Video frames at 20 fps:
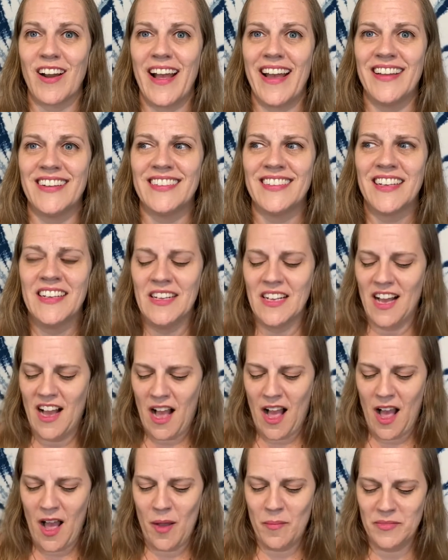And
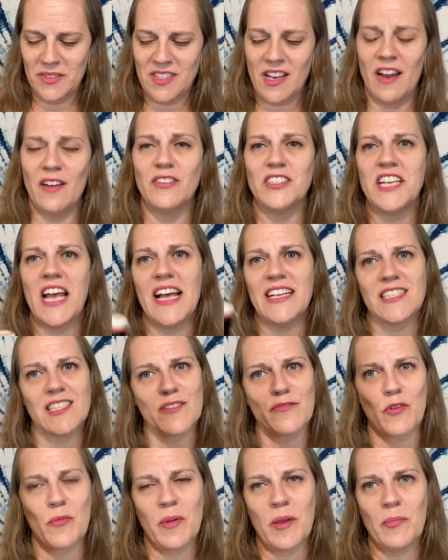it's kind of a
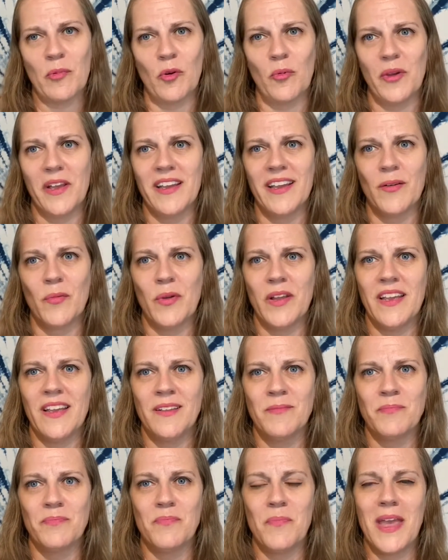test for people. We
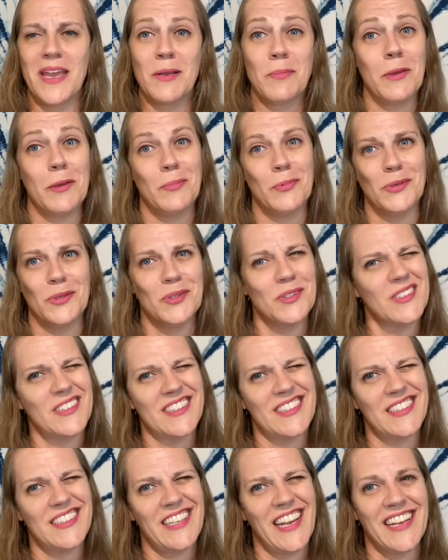make people
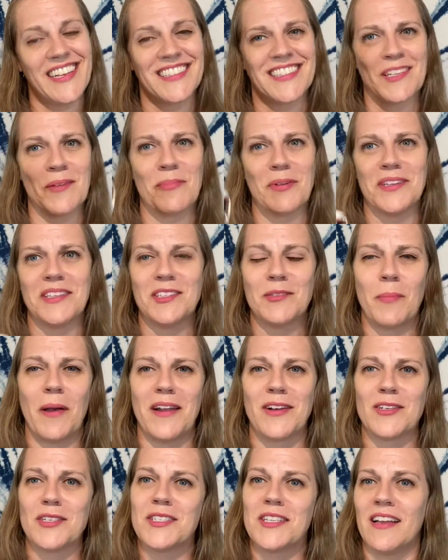take a sip of the
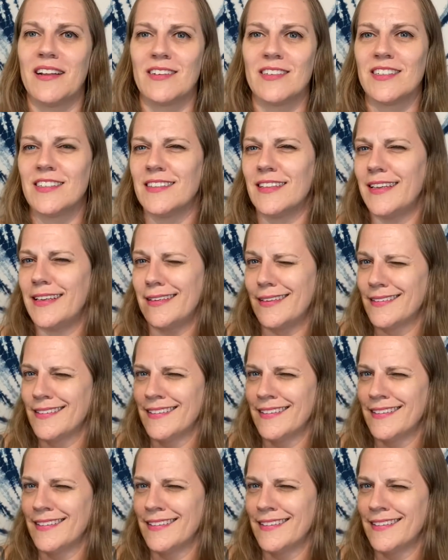spider cider to like